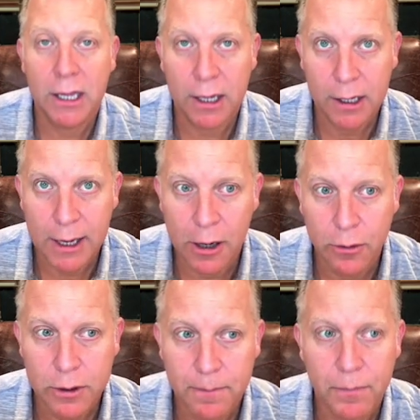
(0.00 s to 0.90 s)

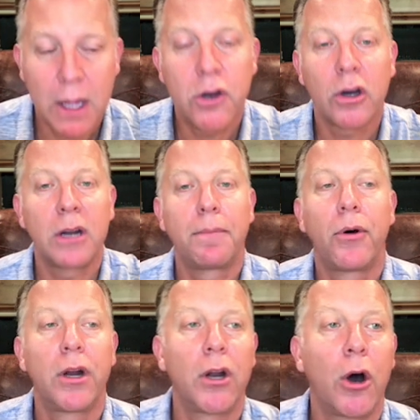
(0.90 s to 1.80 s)
account and you're going to
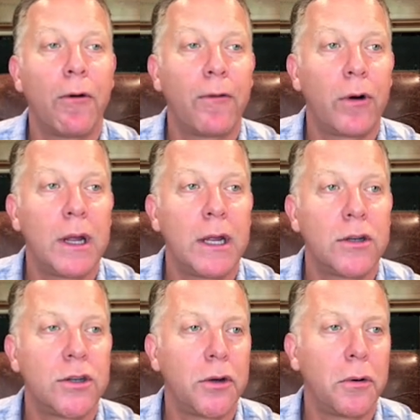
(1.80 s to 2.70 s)
put it over
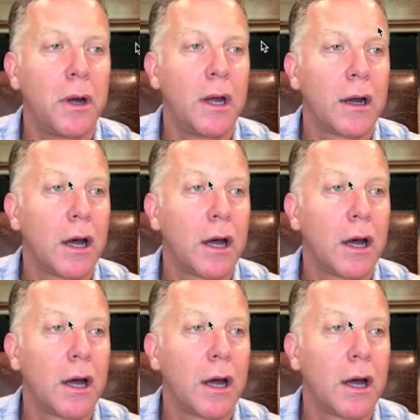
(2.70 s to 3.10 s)
into a